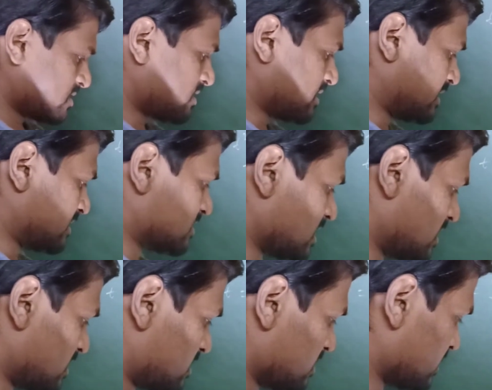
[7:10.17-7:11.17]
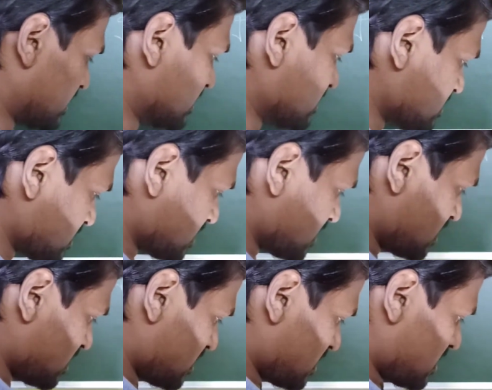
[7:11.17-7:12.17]
the result is,
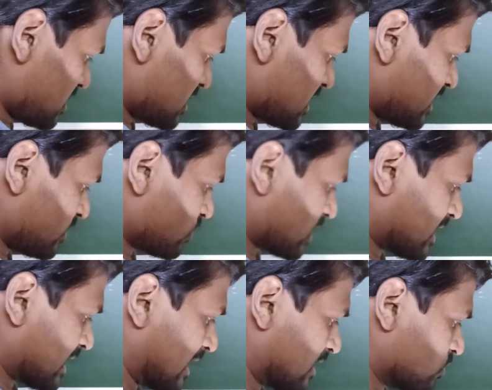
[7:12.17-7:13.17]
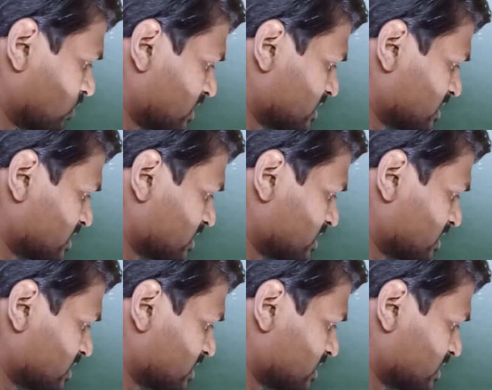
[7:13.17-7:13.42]
and you can calculate